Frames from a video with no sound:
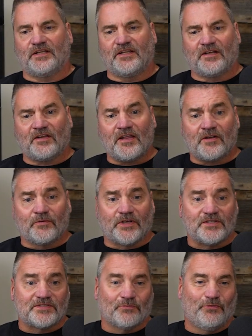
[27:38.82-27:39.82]
and in a lot of
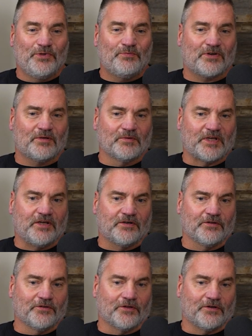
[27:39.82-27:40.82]
ways, we probably erred
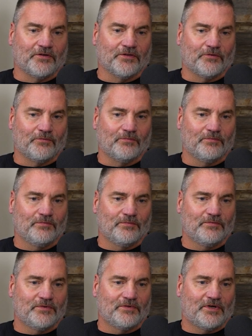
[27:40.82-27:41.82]
on the
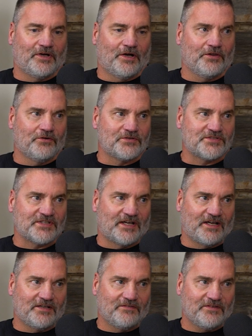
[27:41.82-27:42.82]
other
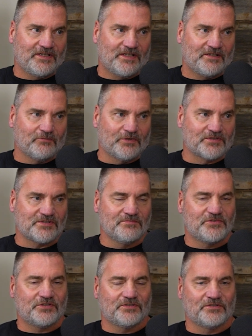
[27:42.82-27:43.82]
side of that, where some
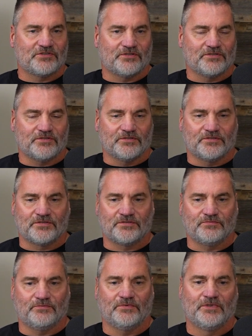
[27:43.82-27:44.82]
churches
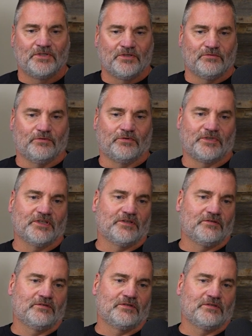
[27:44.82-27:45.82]
will get
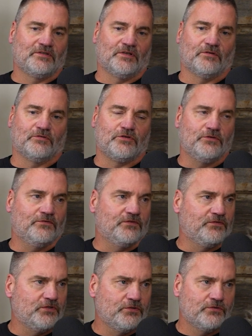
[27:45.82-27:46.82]

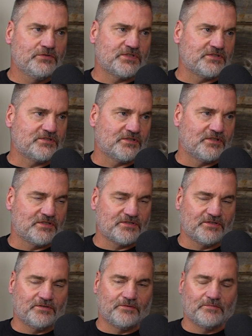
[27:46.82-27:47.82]
views as
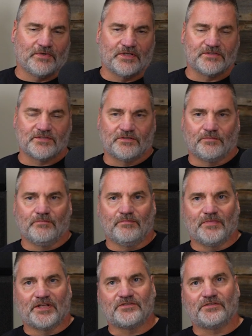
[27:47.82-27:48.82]
their
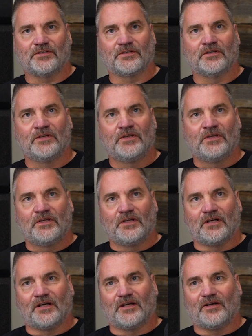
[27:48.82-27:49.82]
metric.
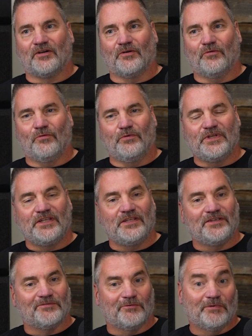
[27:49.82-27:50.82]

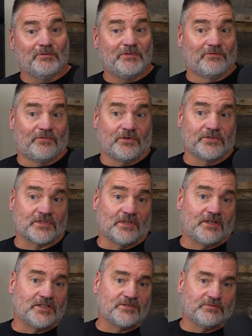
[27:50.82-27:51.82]
When we first
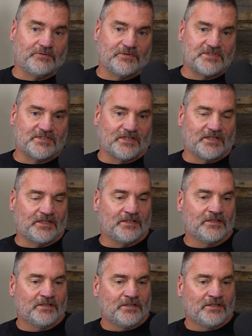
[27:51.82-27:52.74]
launched, we would say